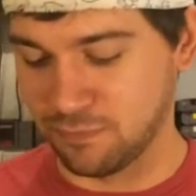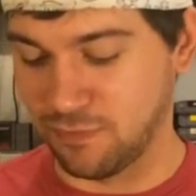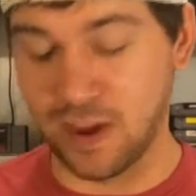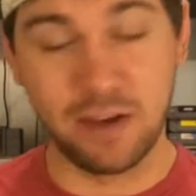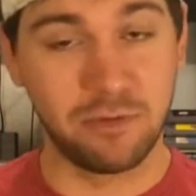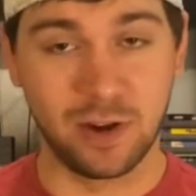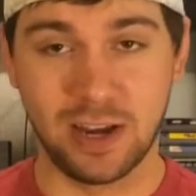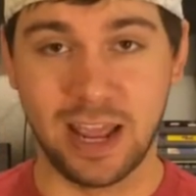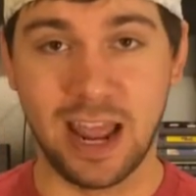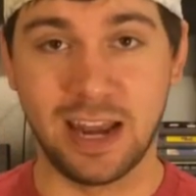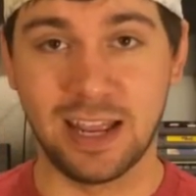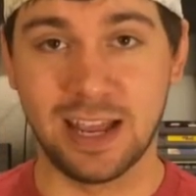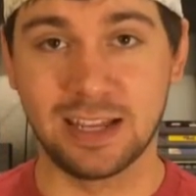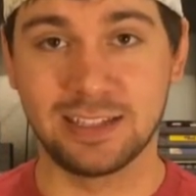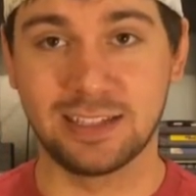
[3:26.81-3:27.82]
favorite
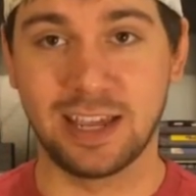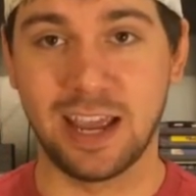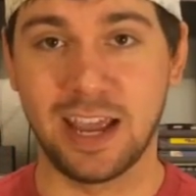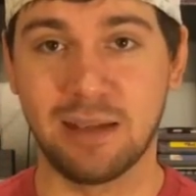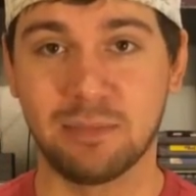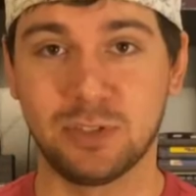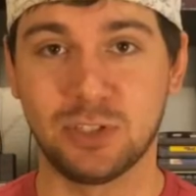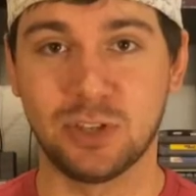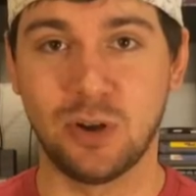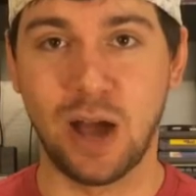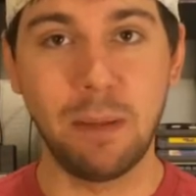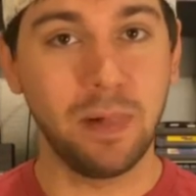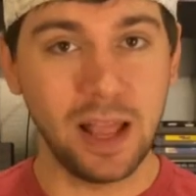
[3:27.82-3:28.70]
NES game. So I